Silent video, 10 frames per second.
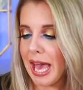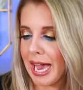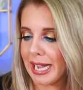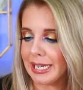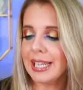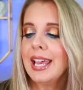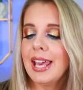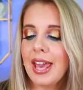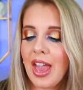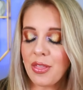God.
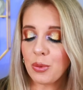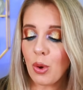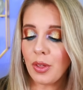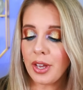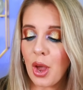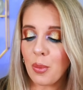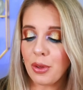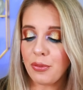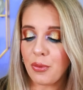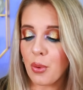And they're rolling out
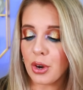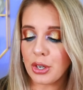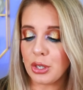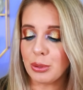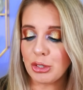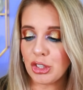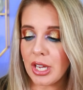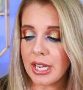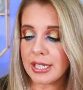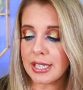with four new
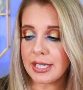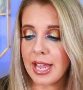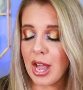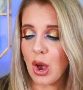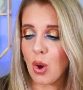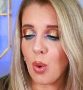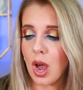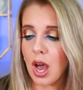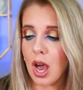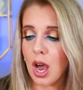shades.
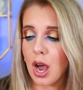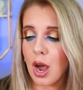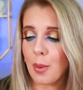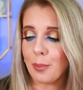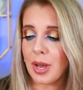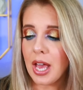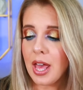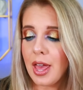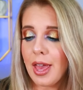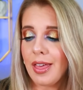Now, um,
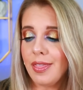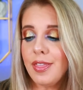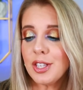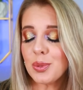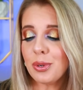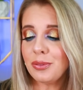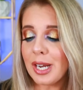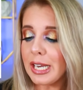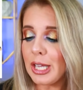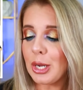this one
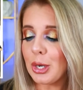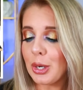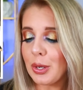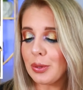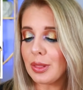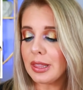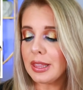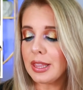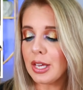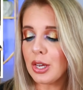right here,
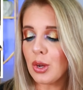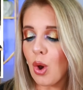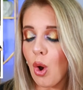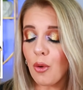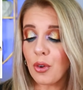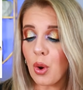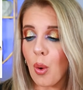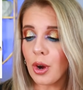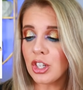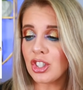the over
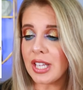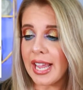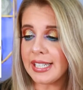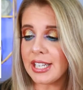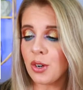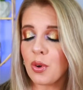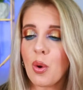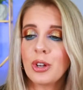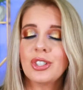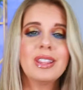orange, the 810 over
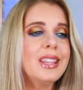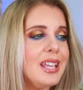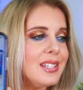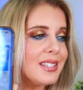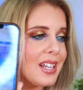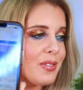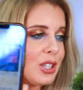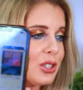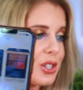orange, this definitely